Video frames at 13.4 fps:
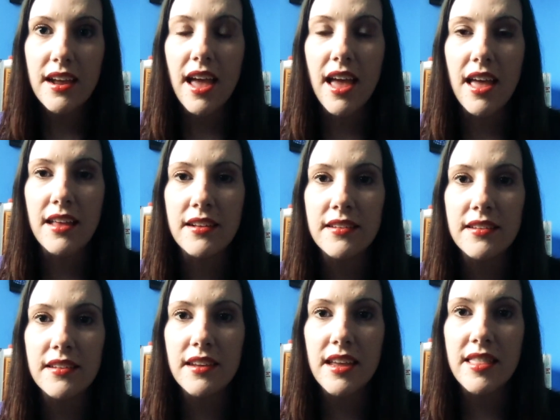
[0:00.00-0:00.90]
And
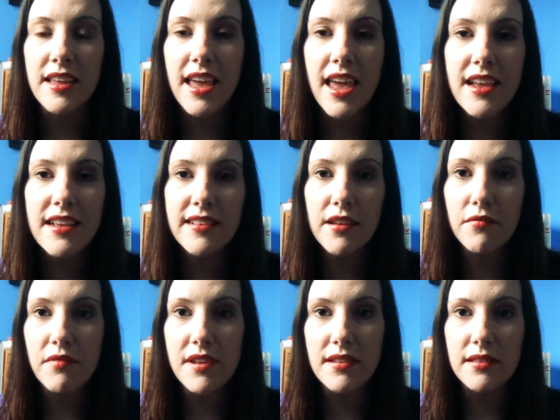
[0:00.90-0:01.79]
in the case
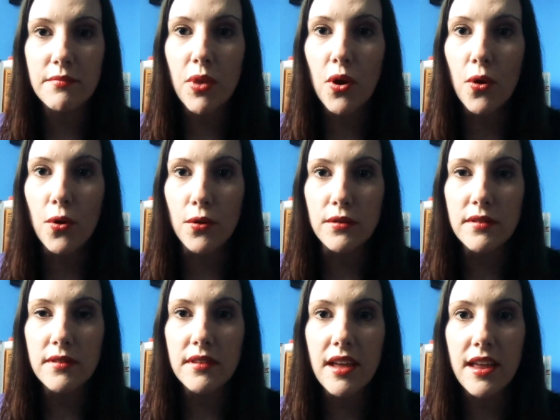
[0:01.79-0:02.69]
of these
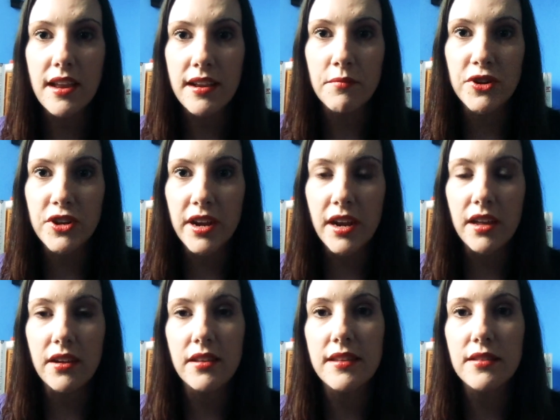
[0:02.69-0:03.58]
polls, and in
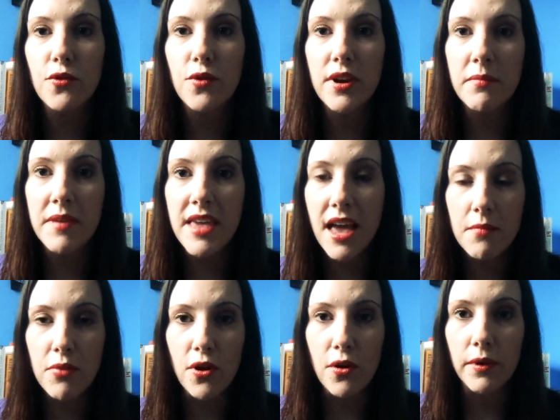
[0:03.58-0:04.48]
particular this
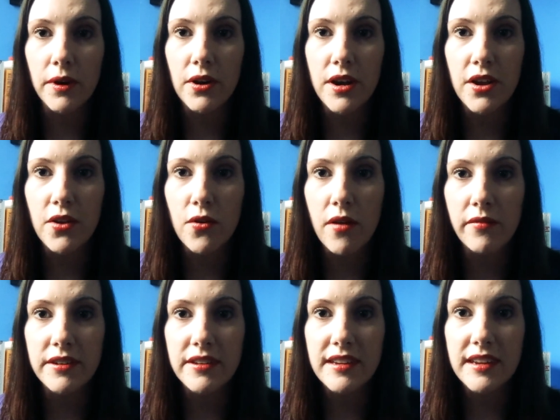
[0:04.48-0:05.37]
Quinnipiac poll we're going to go
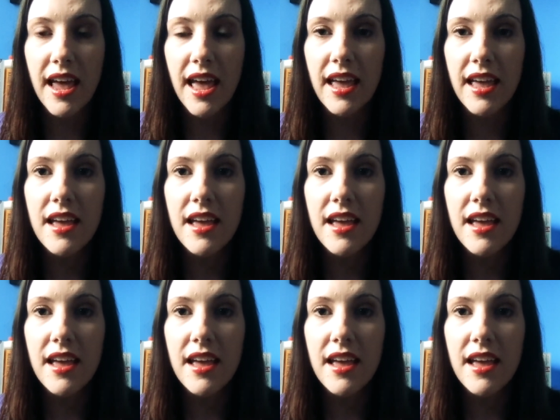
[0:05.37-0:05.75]
over today,